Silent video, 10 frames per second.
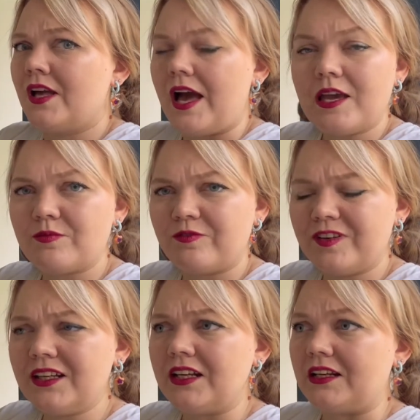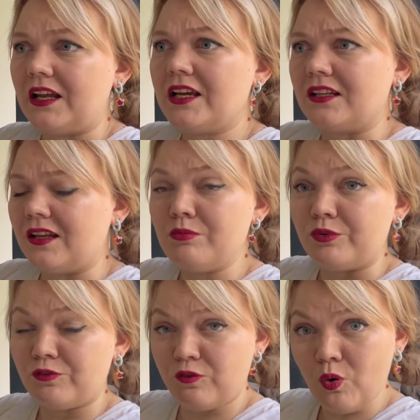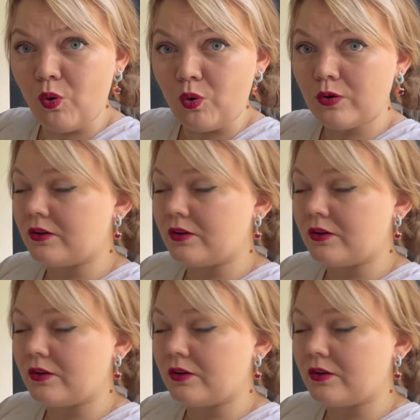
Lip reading: I'm feeling like a number 4.